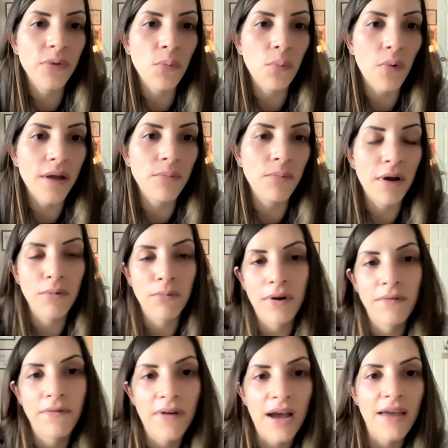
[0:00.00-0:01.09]

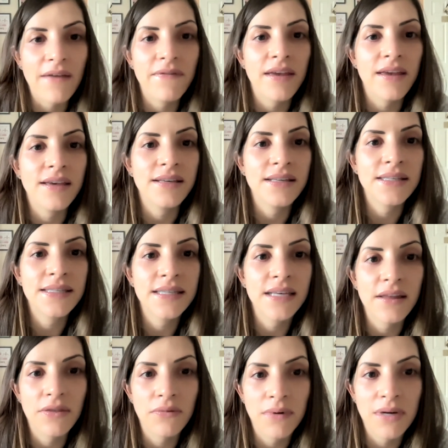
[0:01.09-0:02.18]
1115 is
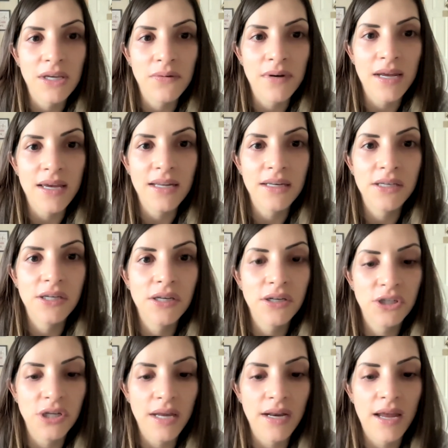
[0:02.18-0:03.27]
a three unit
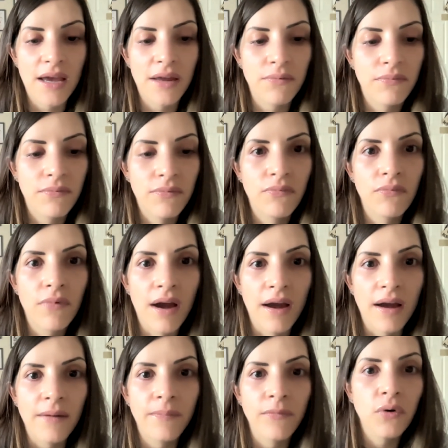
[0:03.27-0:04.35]
gen ed
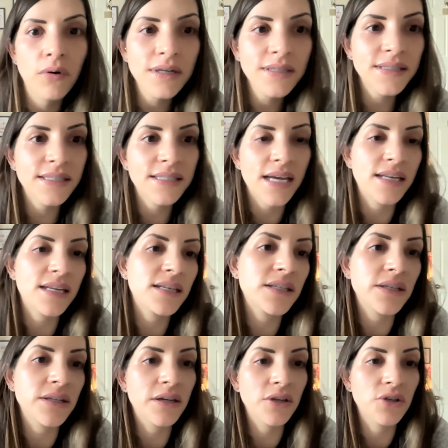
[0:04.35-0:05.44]
um, course intended
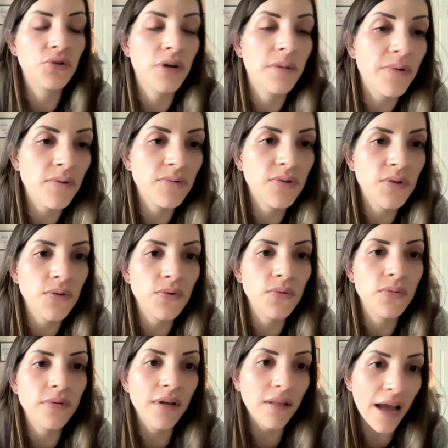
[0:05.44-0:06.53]
to contribute
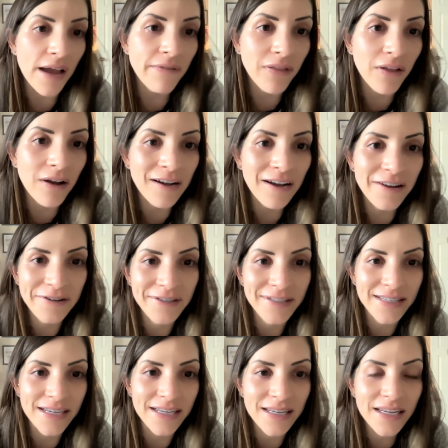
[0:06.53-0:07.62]
to the lifelong
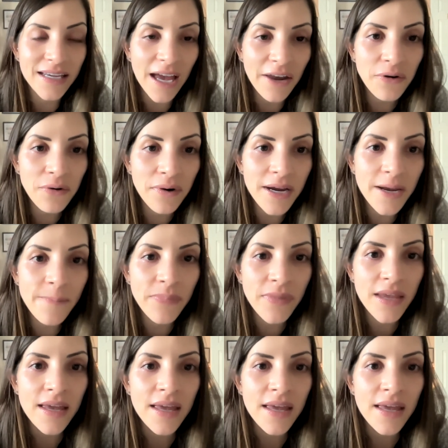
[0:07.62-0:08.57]
understanding category.